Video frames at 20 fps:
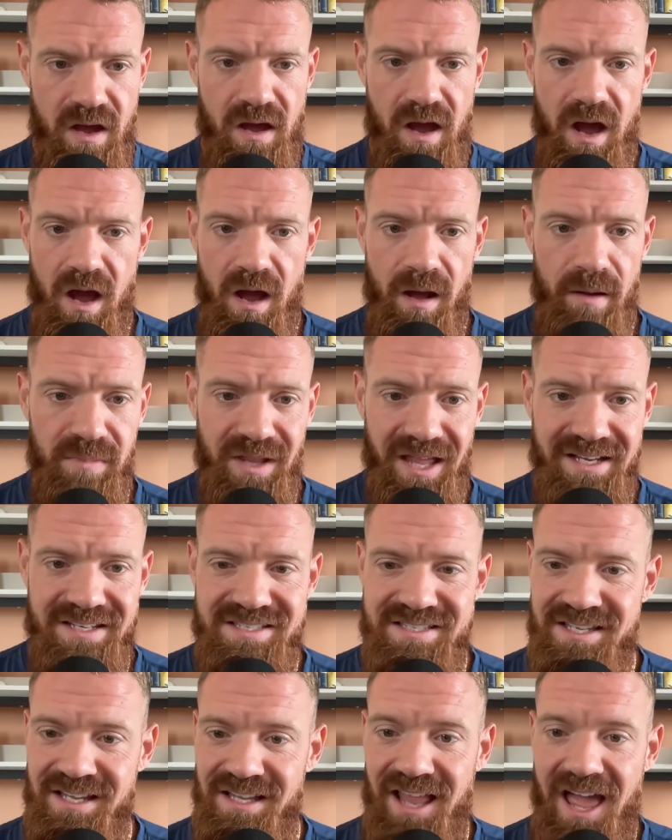like
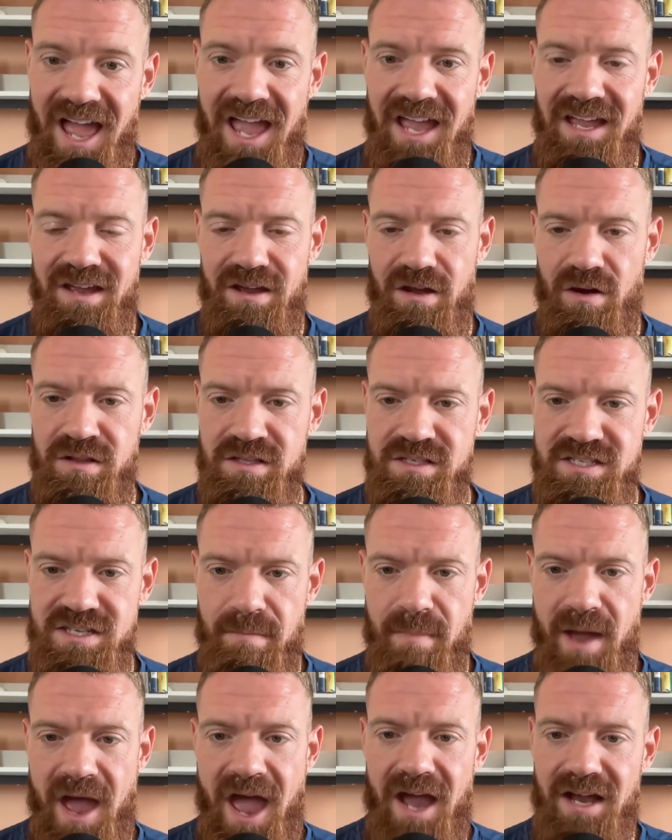Selank and
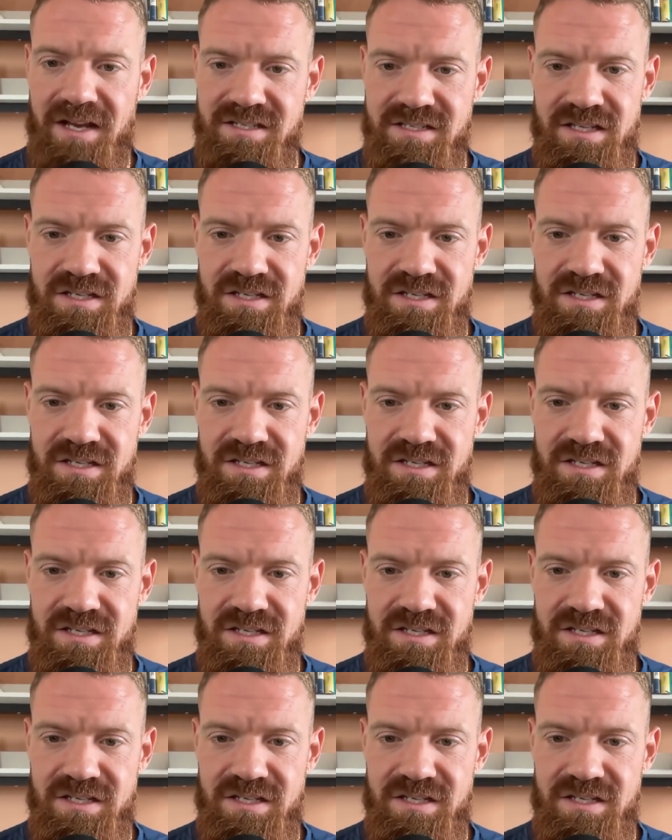Semax.